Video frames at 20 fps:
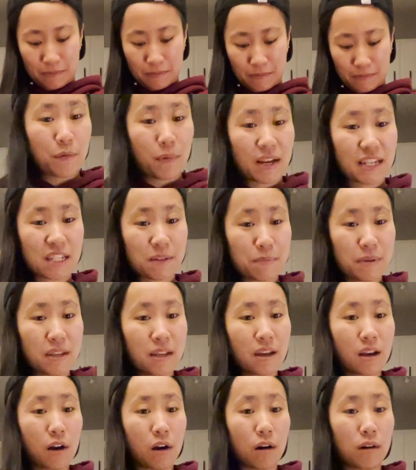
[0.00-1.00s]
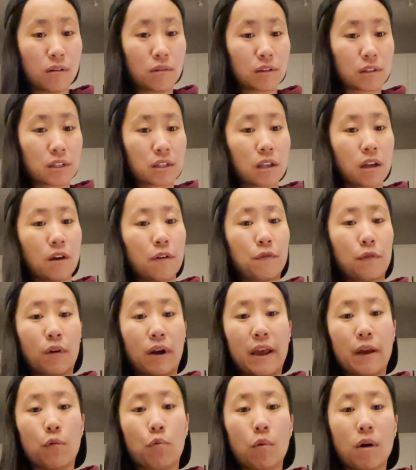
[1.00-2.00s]
The recipe calls for
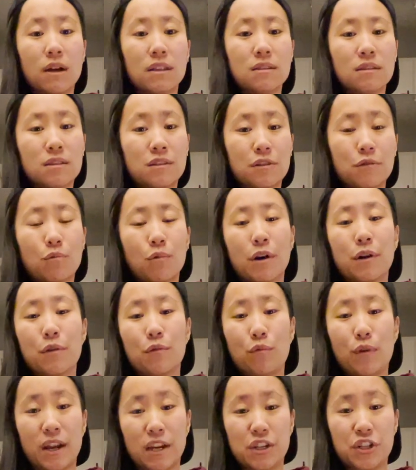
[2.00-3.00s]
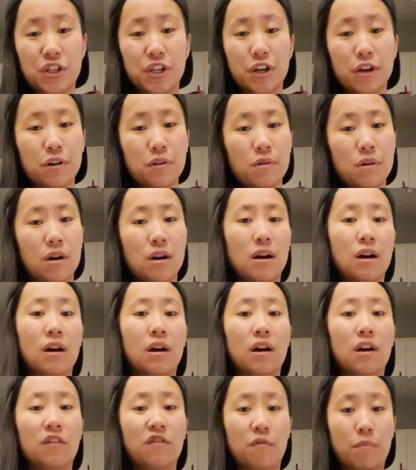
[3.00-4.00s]
a 1-to-1 ratio
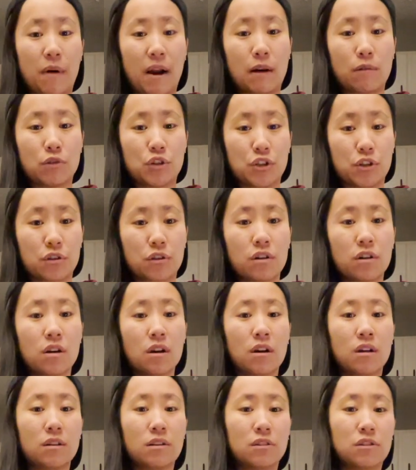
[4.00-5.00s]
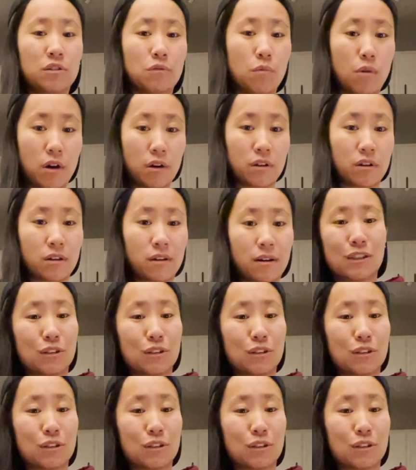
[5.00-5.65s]
of brown sugar to water.